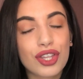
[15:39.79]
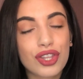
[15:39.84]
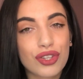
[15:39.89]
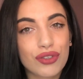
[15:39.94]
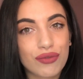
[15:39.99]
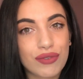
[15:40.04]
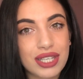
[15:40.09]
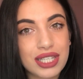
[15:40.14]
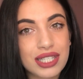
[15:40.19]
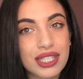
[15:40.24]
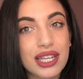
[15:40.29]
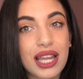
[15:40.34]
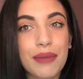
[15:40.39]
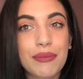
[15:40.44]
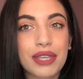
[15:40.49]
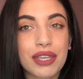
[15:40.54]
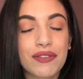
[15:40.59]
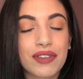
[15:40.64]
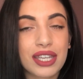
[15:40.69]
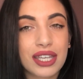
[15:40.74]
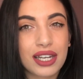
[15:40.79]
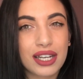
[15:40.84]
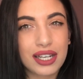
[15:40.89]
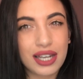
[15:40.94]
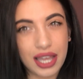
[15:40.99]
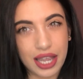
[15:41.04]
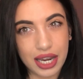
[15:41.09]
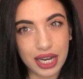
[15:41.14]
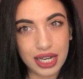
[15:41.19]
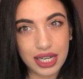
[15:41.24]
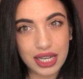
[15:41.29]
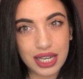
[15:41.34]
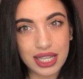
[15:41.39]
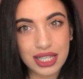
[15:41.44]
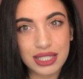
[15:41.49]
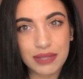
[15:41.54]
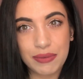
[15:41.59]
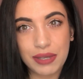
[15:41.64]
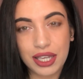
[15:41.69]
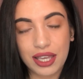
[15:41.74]
The reason I'm giving it a 9
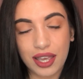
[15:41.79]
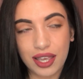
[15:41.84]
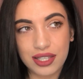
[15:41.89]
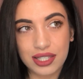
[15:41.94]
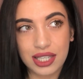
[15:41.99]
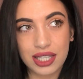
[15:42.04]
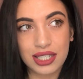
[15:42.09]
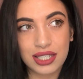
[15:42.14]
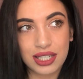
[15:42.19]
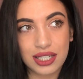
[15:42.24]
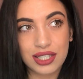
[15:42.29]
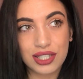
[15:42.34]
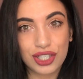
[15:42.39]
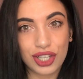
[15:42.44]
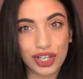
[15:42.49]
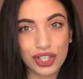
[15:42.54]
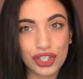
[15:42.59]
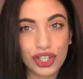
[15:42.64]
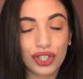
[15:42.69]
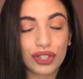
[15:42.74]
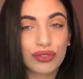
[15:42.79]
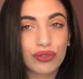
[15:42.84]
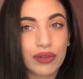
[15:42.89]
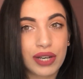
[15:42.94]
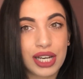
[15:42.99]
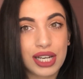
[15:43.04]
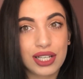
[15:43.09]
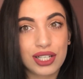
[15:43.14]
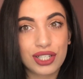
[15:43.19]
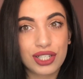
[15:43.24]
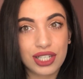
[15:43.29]
is because it did such a great